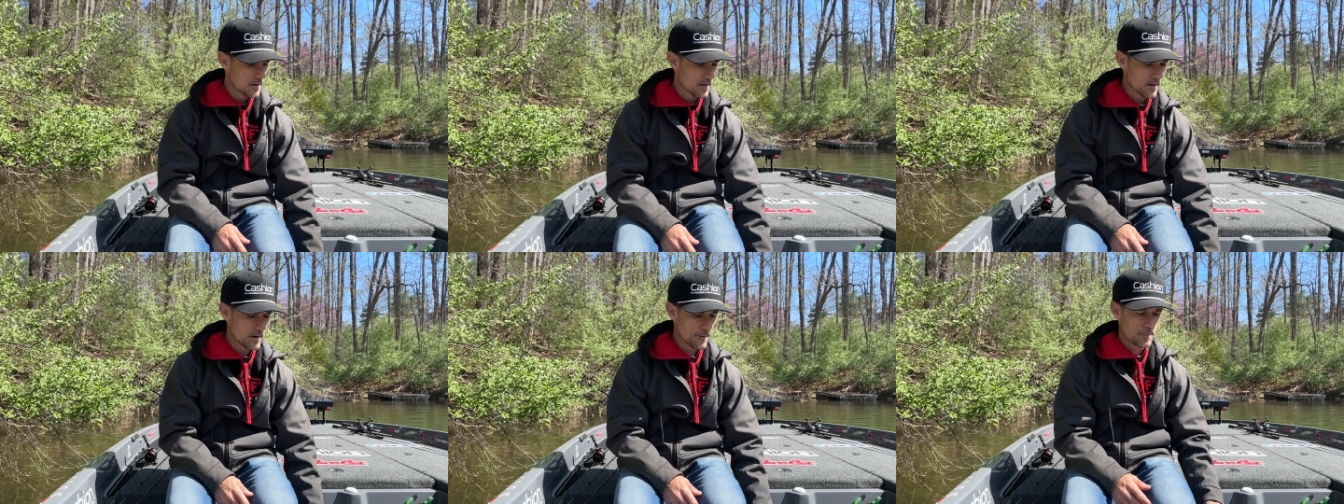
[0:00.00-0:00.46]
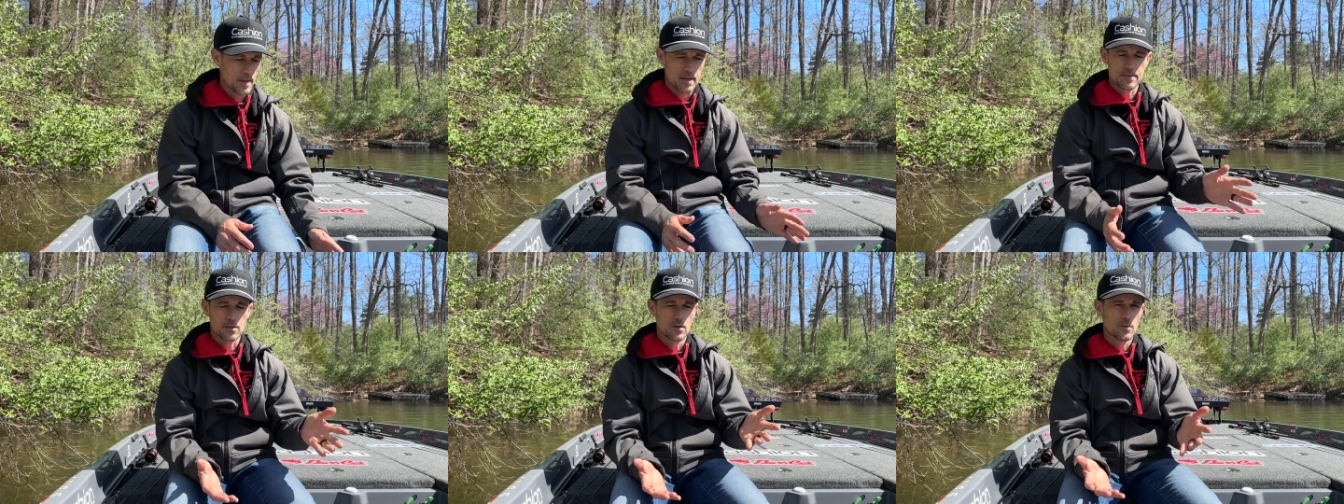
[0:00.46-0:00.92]

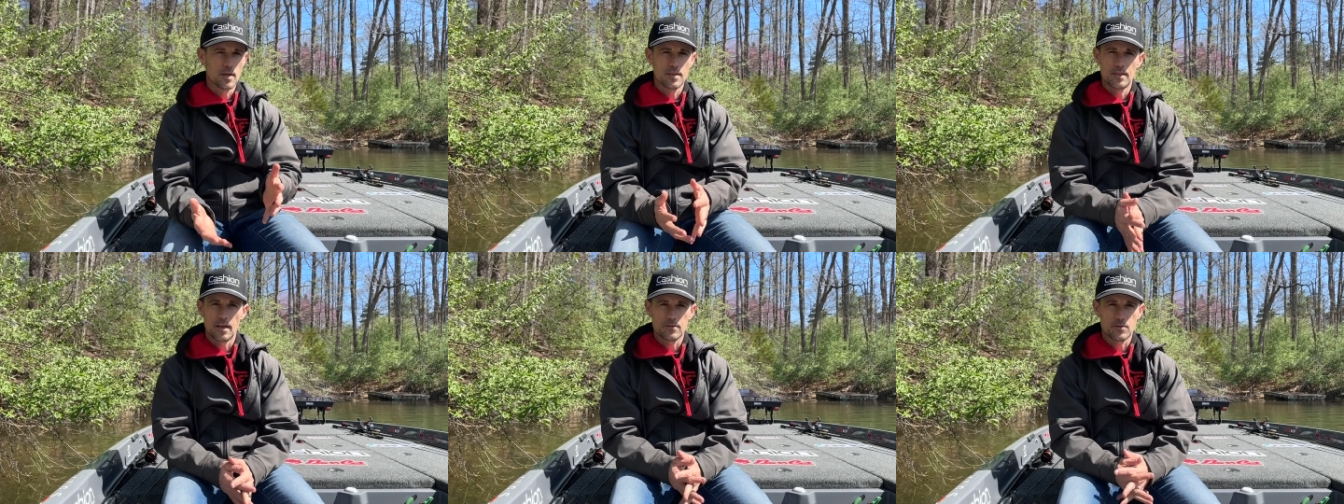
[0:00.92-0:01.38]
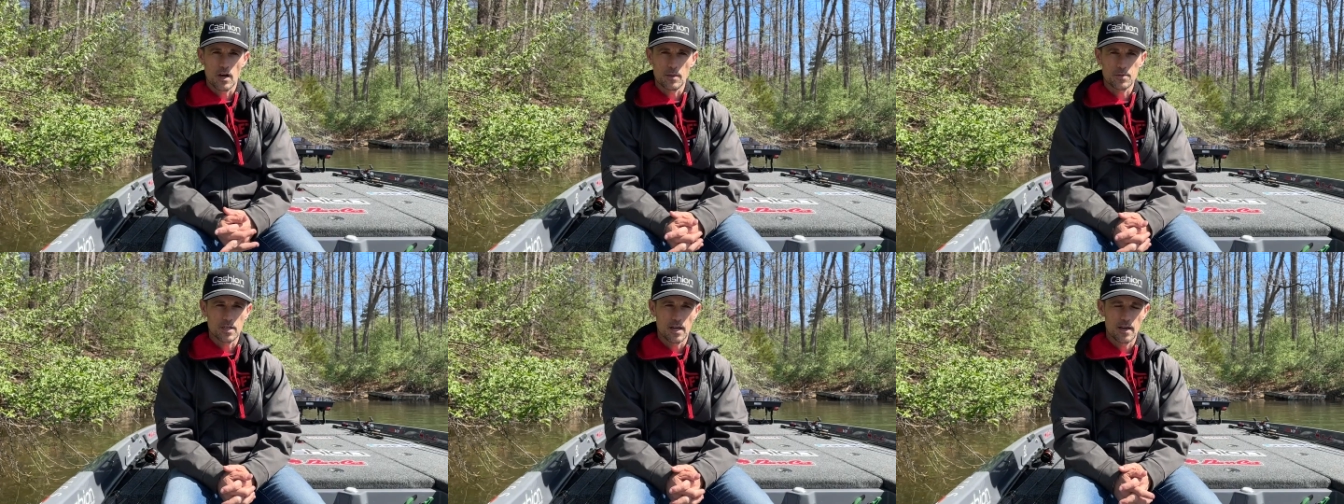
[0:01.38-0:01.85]
That
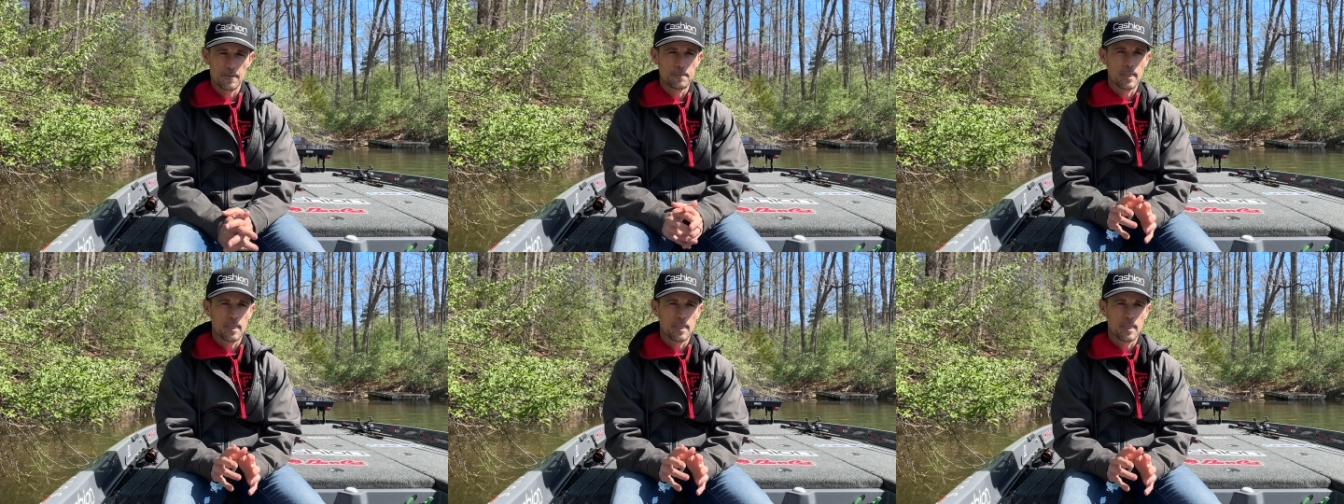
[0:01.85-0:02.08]
drop shot